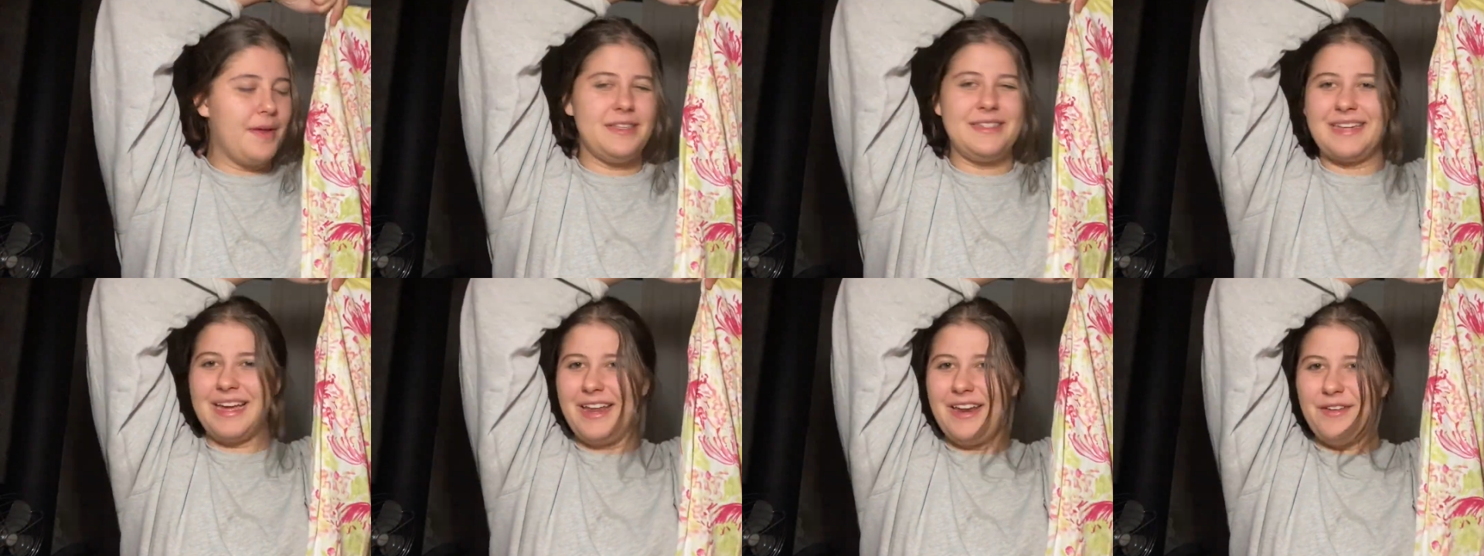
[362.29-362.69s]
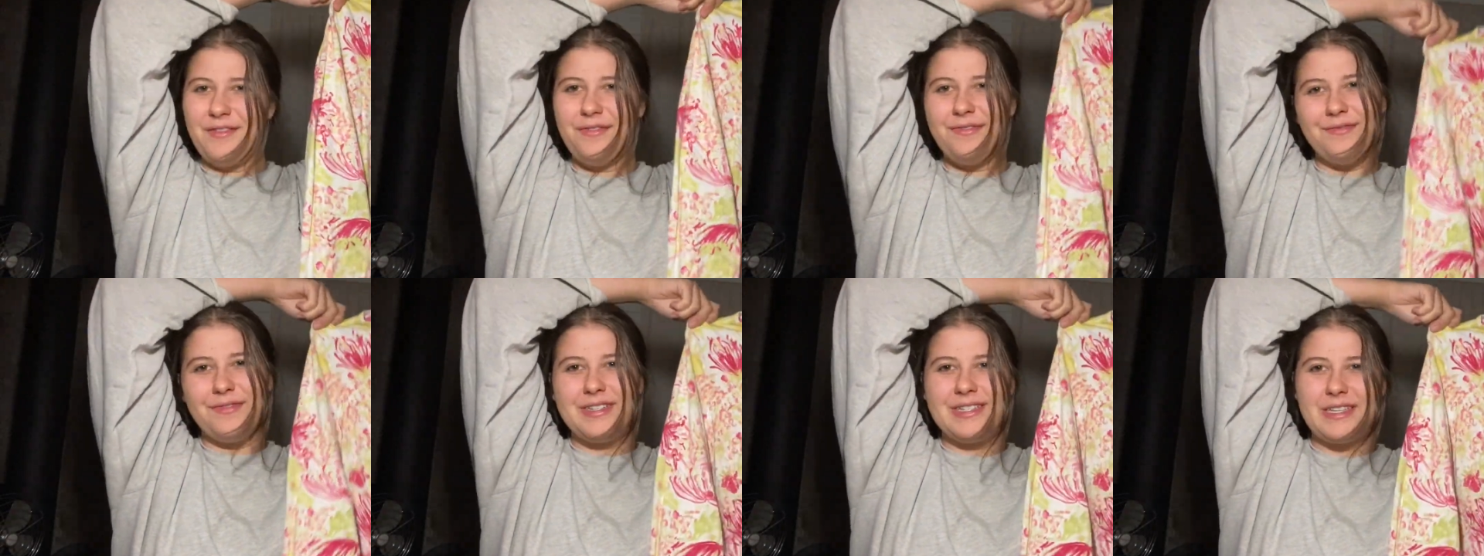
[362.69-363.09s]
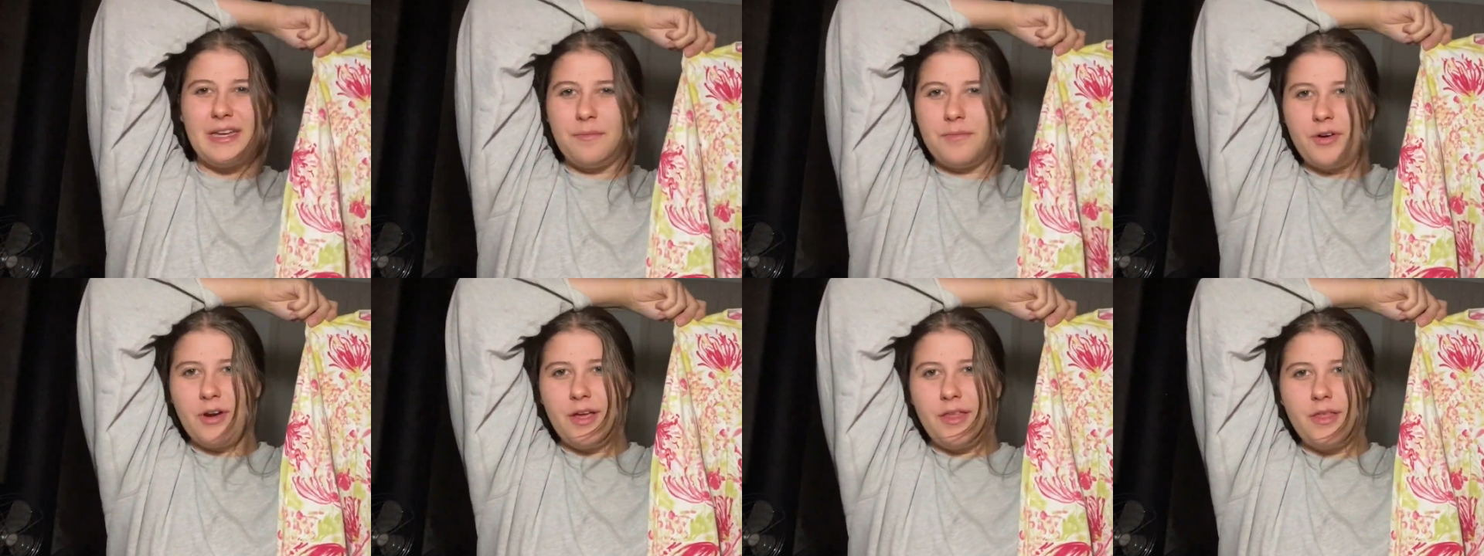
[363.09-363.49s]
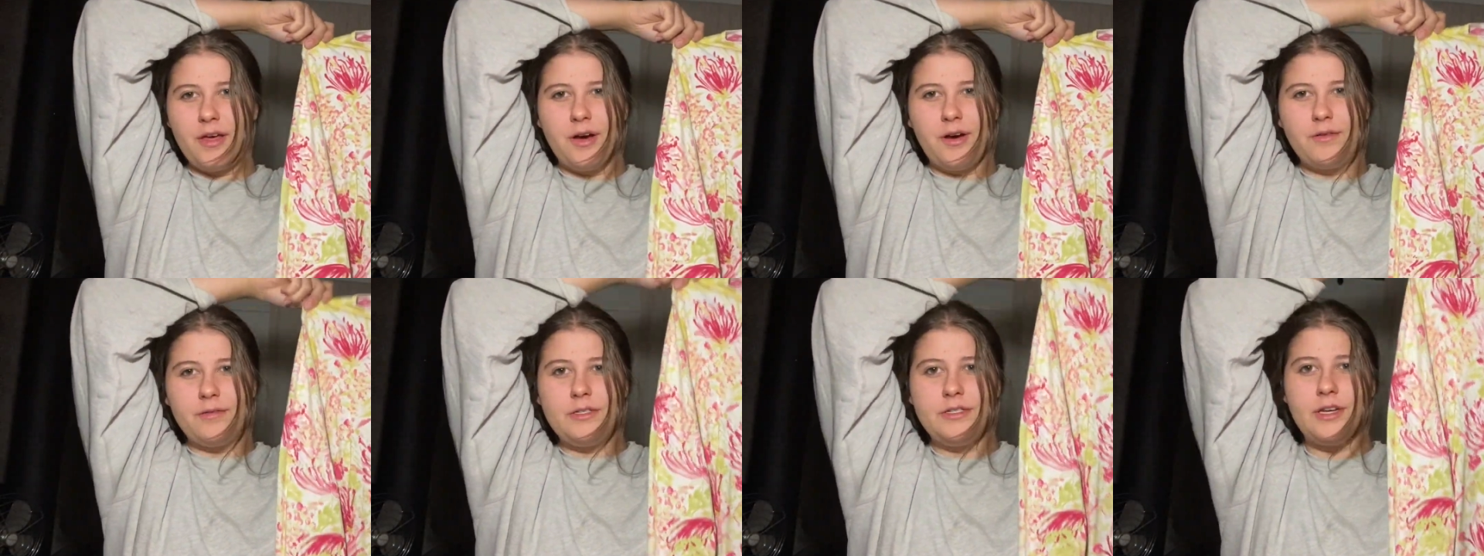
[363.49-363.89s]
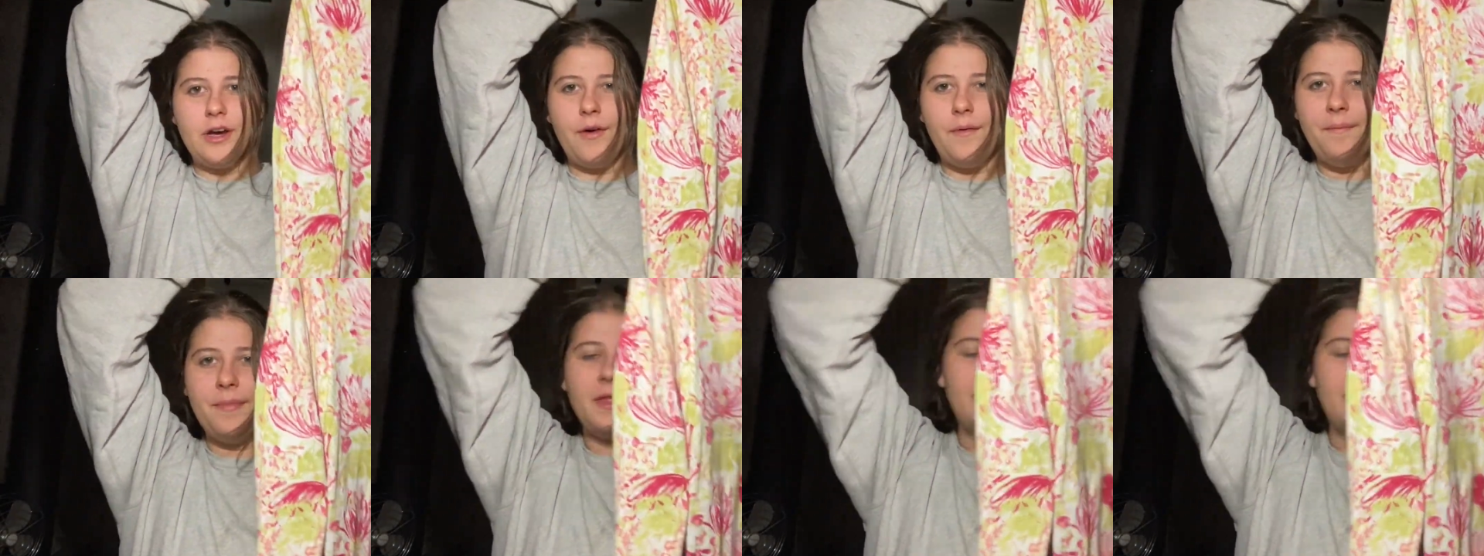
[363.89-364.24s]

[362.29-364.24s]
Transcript: It's kind of summery though, so